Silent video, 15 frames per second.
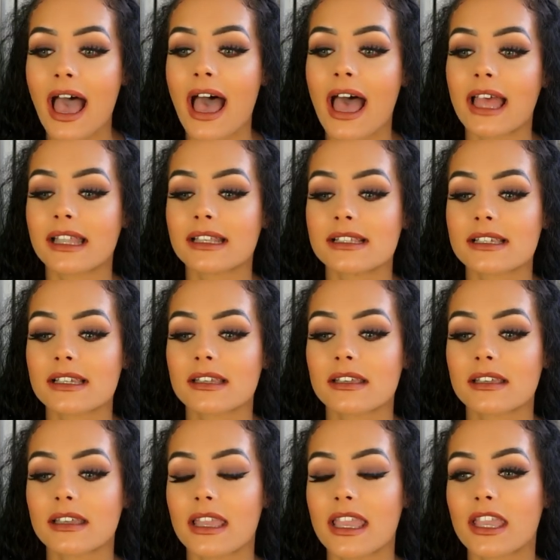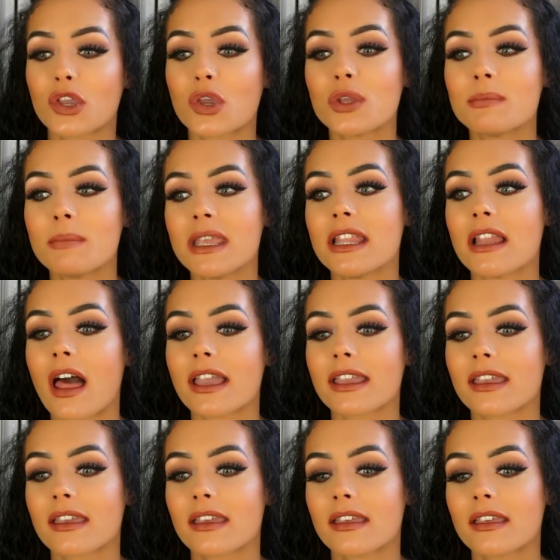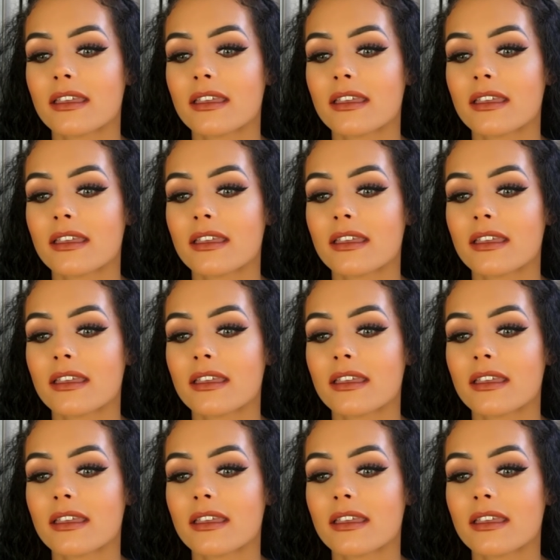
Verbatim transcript: And it could be like